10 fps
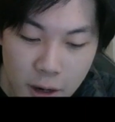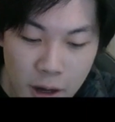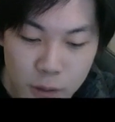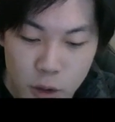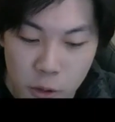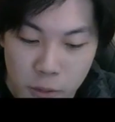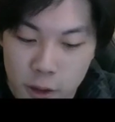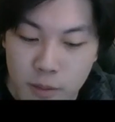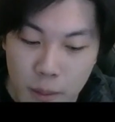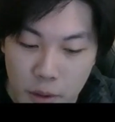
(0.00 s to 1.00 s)
I'm sure
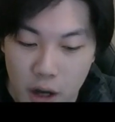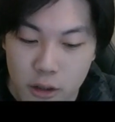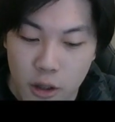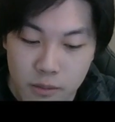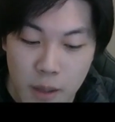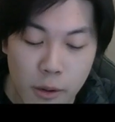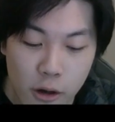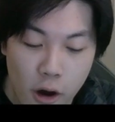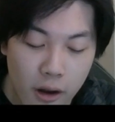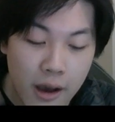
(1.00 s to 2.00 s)
most people are topped up on
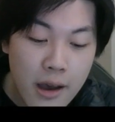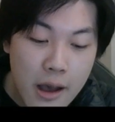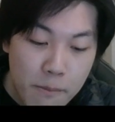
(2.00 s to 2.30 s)
Cola.